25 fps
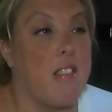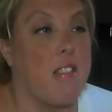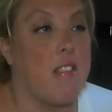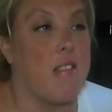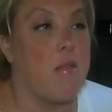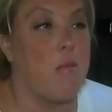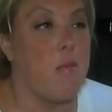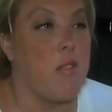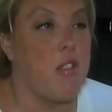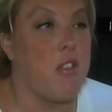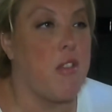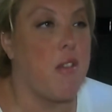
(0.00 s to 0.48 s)

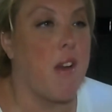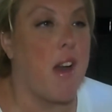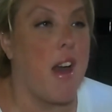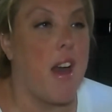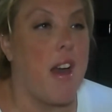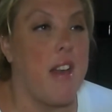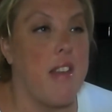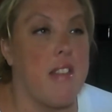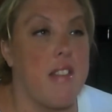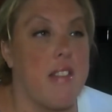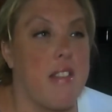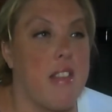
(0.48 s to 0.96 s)
with you
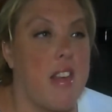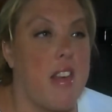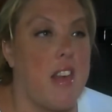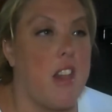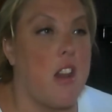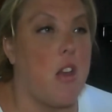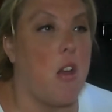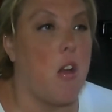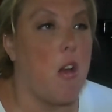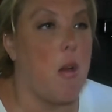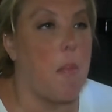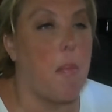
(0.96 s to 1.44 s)
guys that
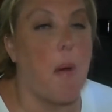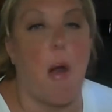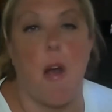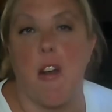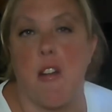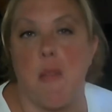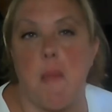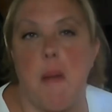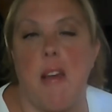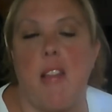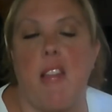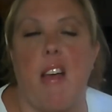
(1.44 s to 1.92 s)
are a part of
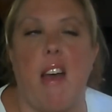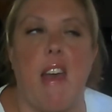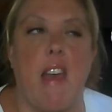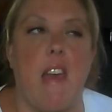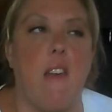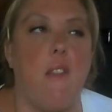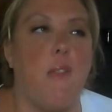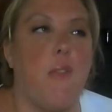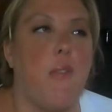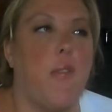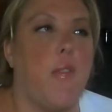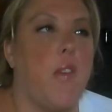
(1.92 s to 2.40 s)
my
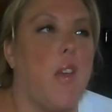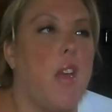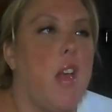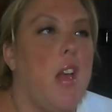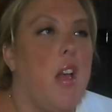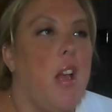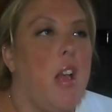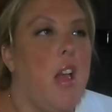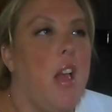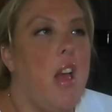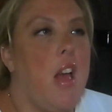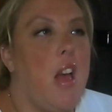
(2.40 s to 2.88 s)
life.
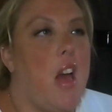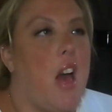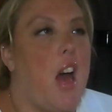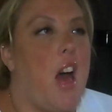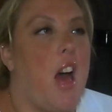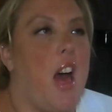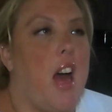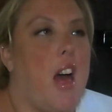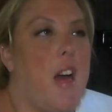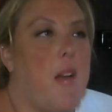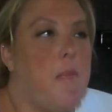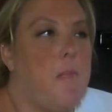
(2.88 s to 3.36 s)

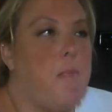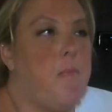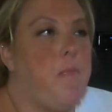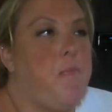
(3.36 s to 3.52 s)
Um,